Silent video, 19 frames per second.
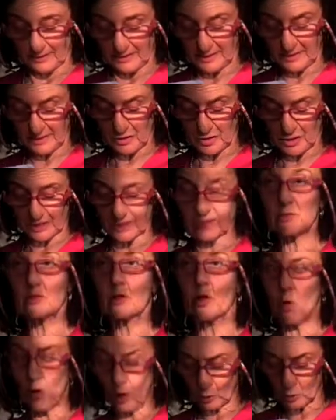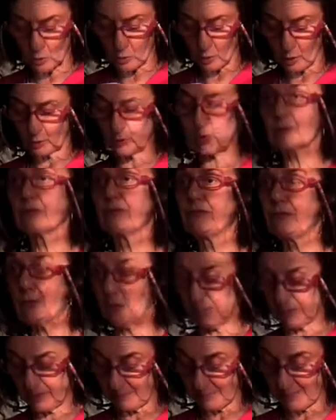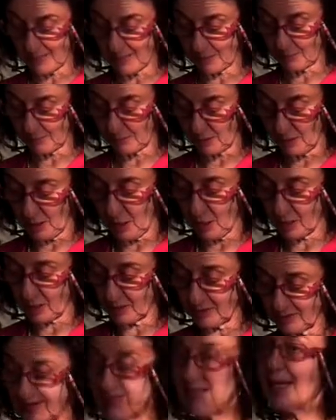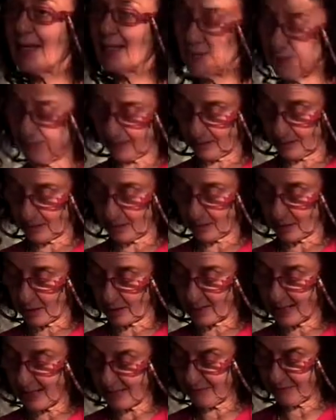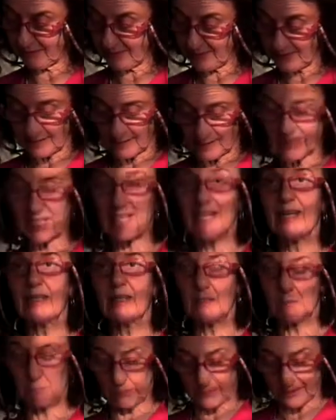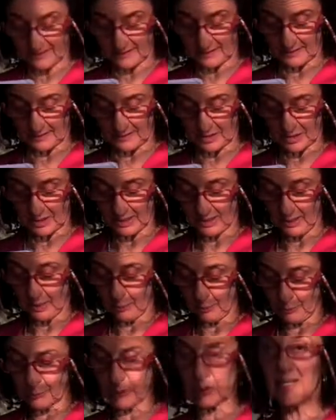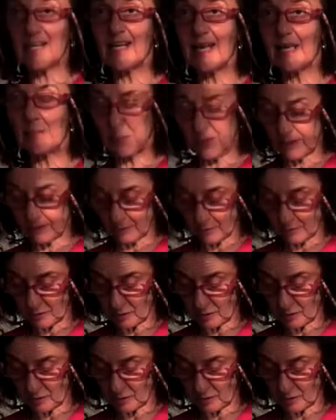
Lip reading: teachings, all quoted from the Bible, containing a Calvinistic hidden message proclaiming the